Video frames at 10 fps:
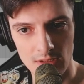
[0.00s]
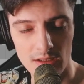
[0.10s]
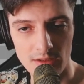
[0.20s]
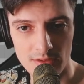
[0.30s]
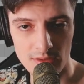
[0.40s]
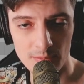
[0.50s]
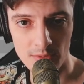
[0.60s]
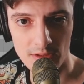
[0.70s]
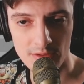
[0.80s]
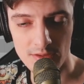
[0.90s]
In some
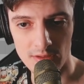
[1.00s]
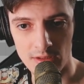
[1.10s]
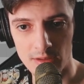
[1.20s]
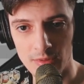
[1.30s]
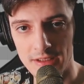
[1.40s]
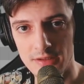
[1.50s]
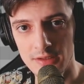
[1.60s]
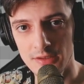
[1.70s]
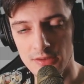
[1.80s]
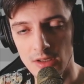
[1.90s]
parts, I replaced
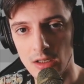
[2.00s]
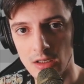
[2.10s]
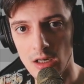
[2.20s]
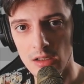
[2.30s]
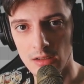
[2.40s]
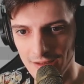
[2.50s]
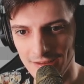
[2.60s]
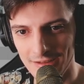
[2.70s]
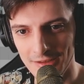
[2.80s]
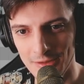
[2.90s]
his
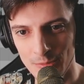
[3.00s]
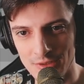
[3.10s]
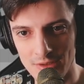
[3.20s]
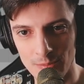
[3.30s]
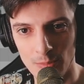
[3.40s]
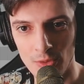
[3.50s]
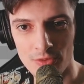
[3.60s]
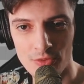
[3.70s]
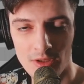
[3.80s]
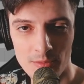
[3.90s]
with the bongo
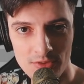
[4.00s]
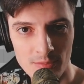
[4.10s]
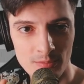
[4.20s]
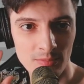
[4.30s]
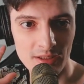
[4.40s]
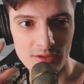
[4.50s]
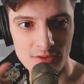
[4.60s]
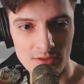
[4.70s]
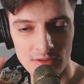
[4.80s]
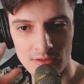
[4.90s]
drums
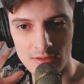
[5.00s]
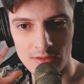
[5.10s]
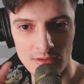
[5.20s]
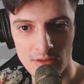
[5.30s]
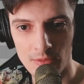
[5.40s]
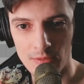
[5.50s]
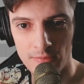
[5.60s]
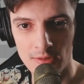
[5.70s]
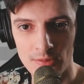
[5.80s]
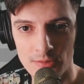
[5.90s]
placed around the
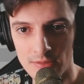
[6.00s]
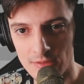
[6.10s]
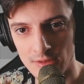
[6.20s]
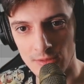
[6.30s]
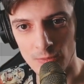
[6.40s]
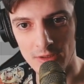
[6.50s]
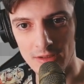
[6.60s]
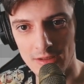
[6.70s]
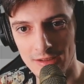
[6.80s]
field somewhere.